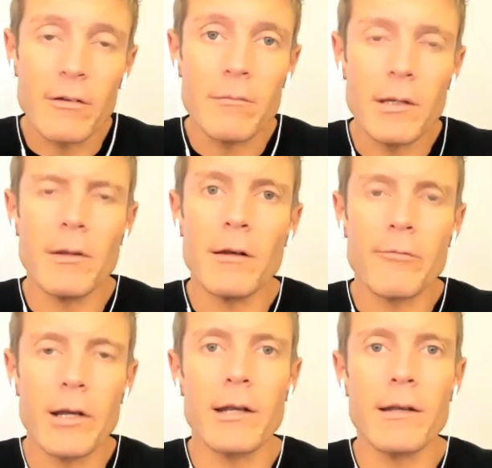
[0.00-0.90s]
me being
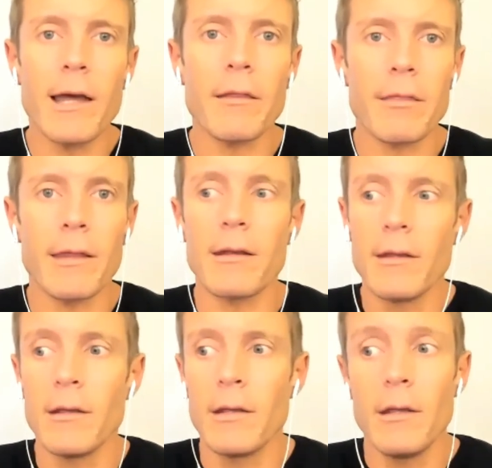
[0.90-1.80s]
afraid of death that
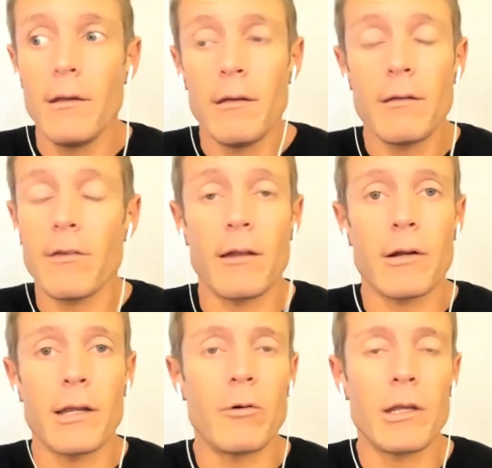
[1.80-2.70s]
said,
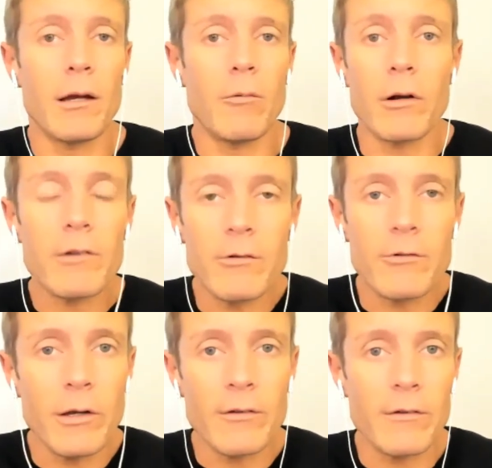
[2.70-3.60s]
okay, well, you got one of two
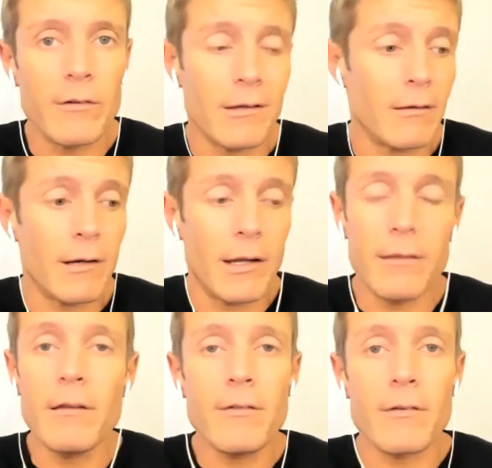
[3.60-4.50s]
choices. You can either end
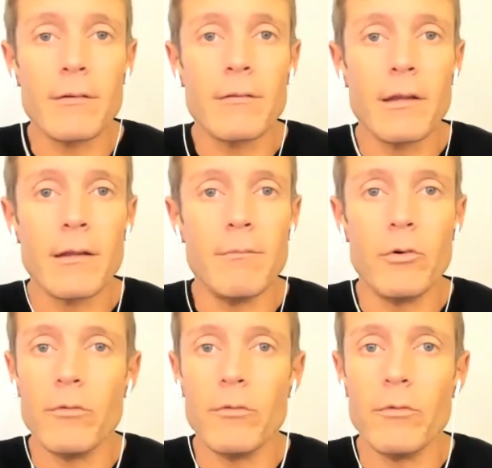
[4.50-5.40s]
this and
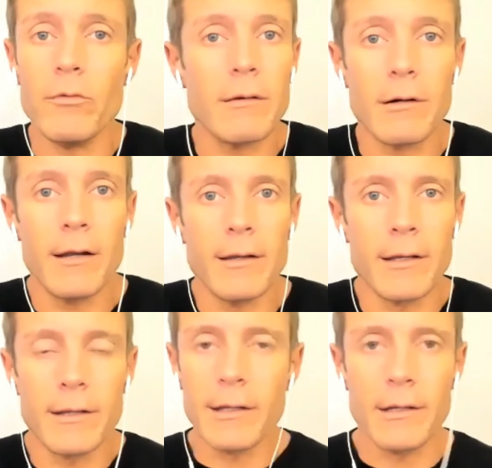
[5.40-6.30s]
move on,
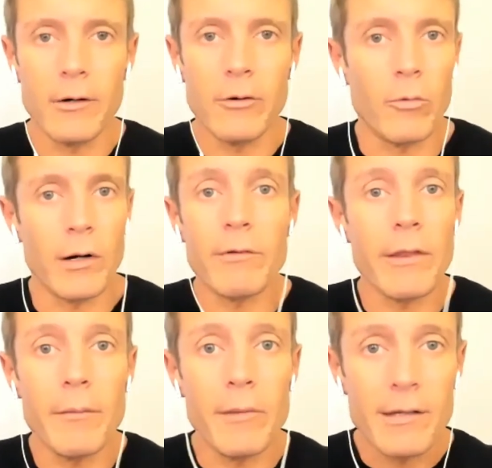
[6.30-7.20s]
or, wherever
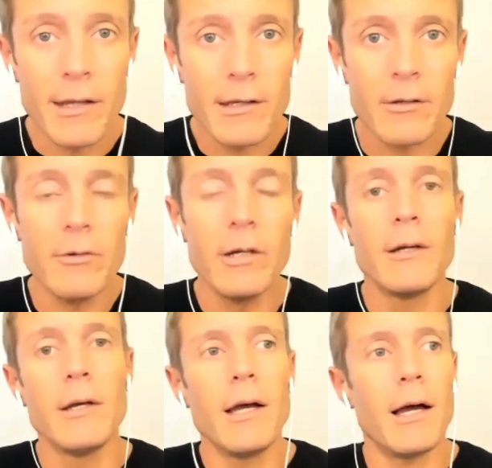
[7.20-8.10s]
that may take you.
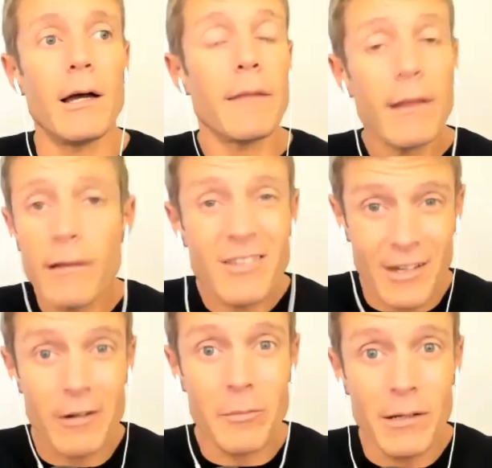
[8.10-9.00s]
That
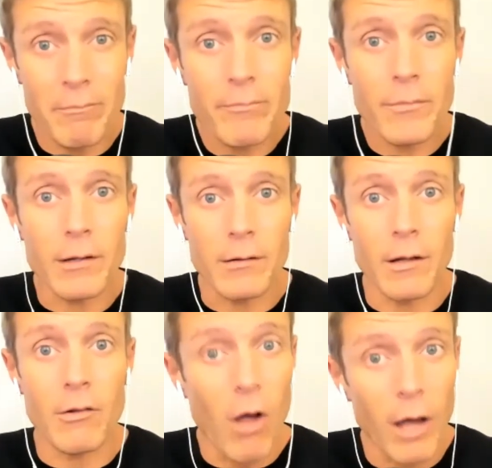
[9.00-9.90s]
scared me
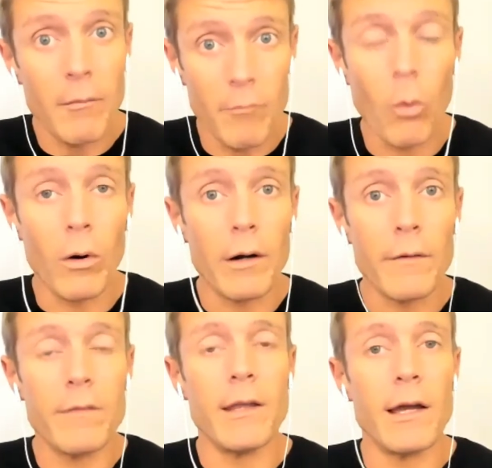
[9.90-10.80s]
a lot more
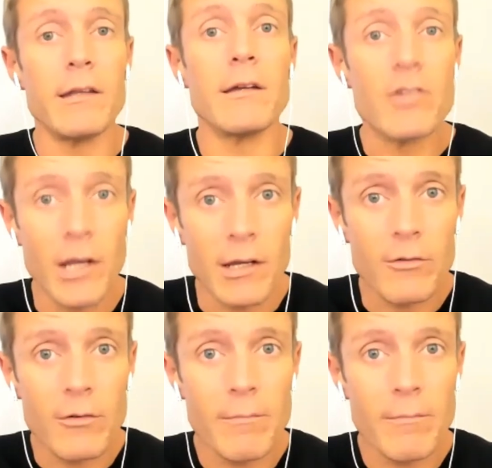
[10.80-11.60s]
than the idea of change.